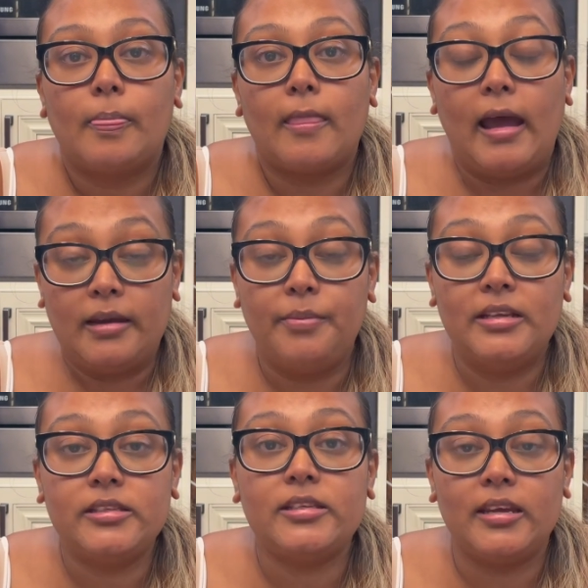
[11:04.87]
I've
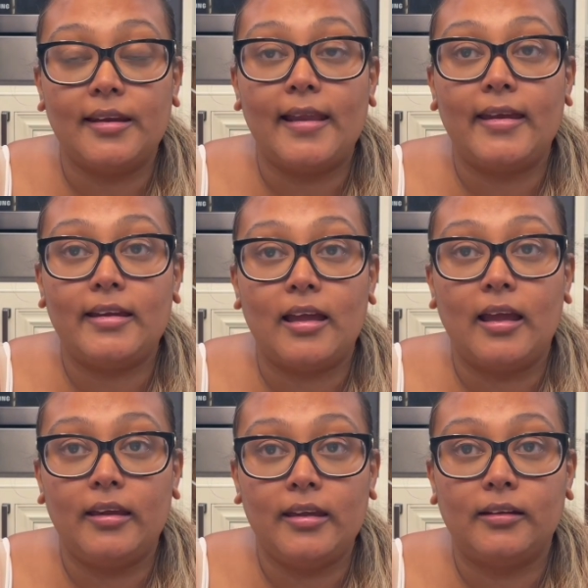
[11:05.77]
been seeing like
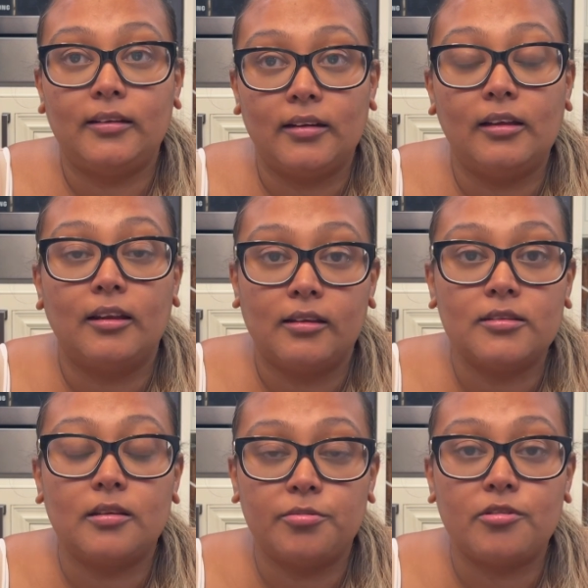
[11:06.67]
I getting a lot of
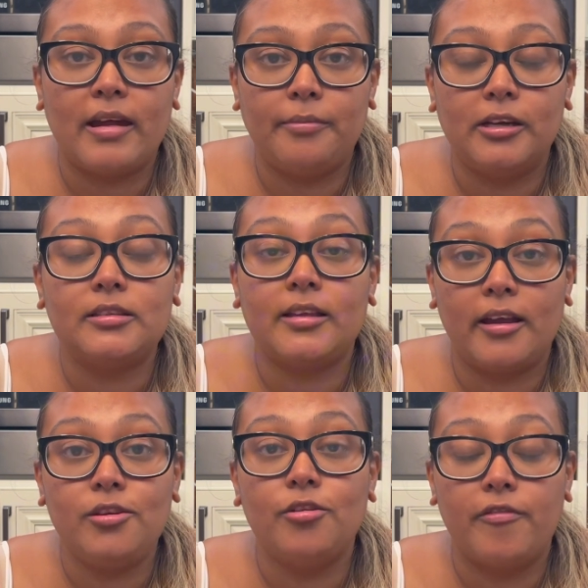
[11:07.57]
subscribers.
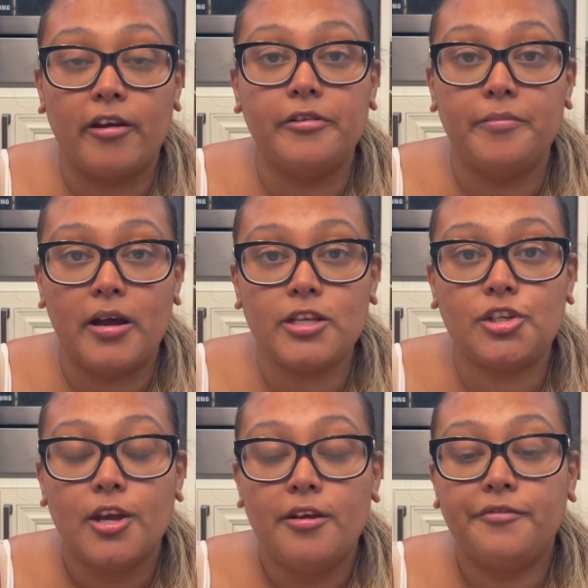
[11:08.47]
Thank you very much
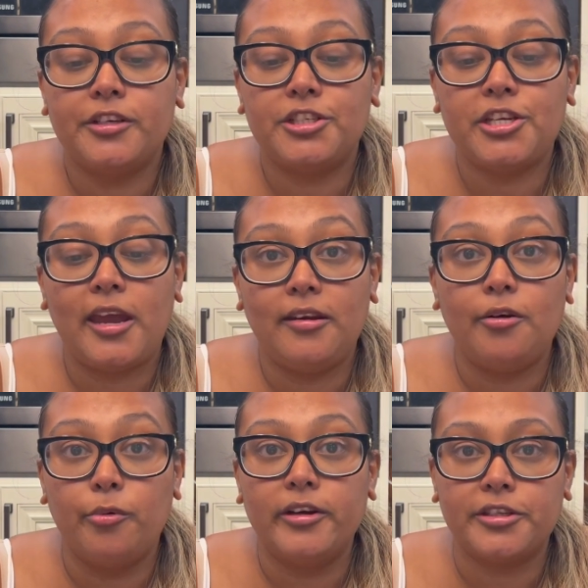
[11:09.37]
for sharing the
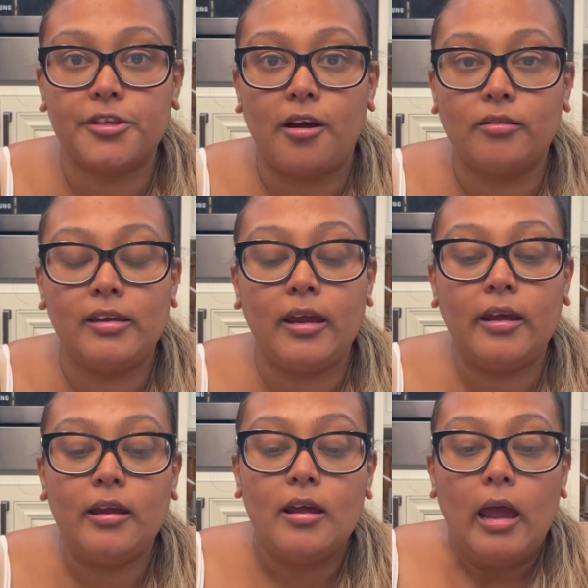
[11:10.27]
words out
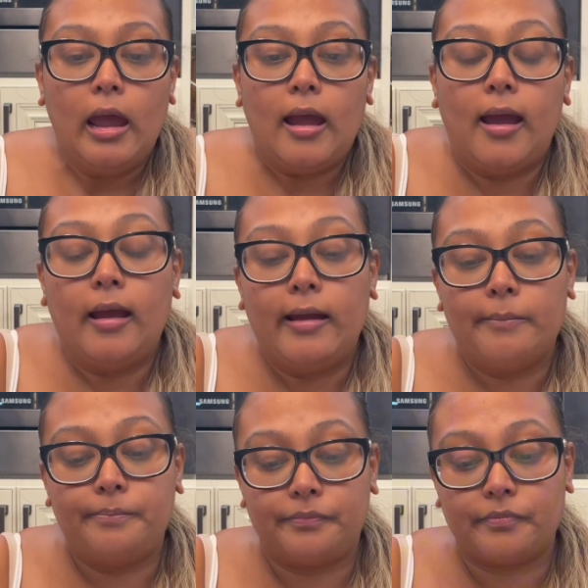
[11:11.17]
there.
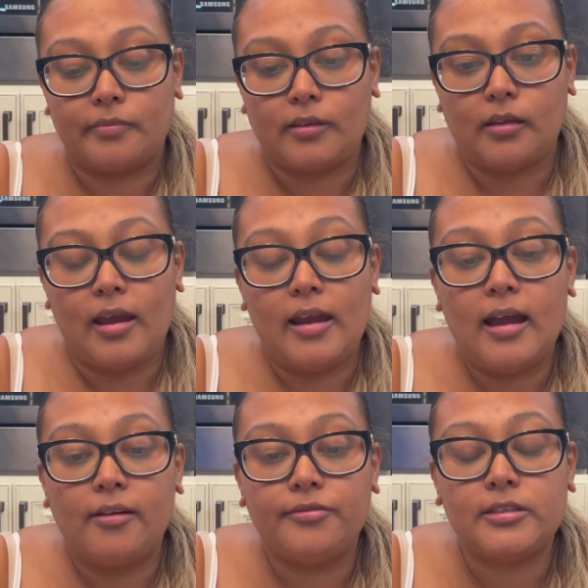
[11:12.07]
I
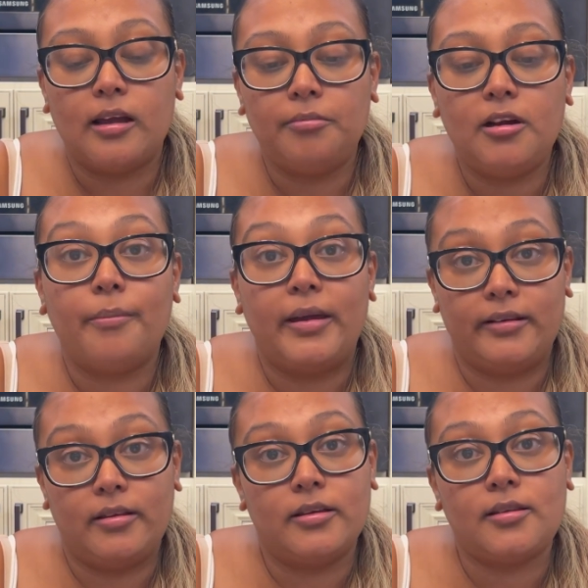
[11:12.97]
have some
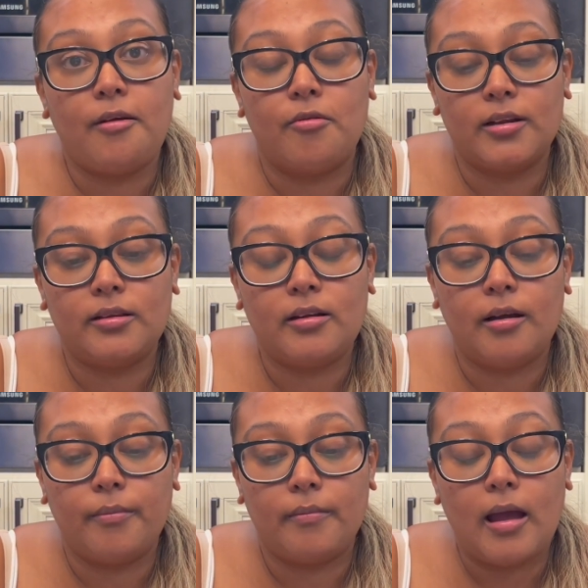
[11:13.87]
commenters I want to
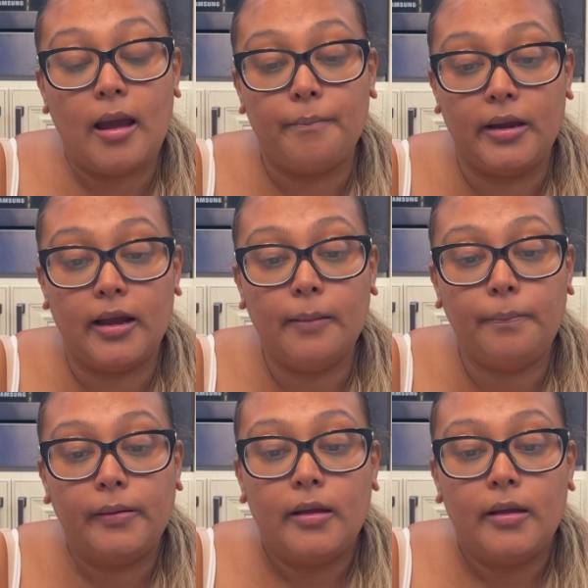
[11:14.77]
come big up.